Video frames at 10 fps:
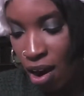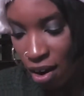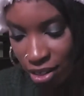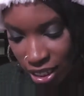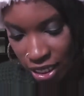
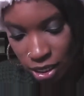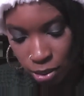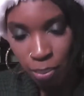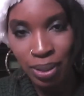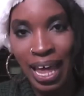Are these
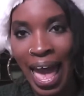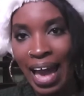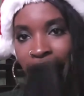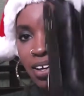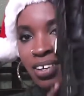
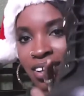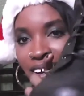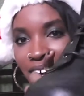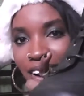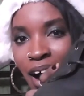black
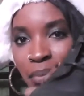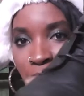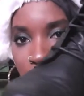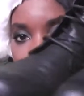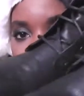
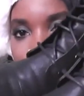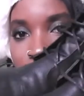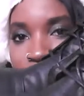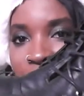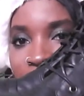combat
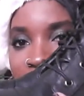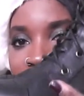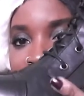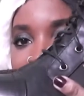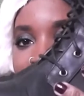boots right
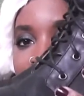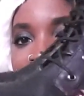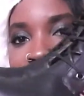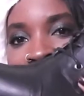here.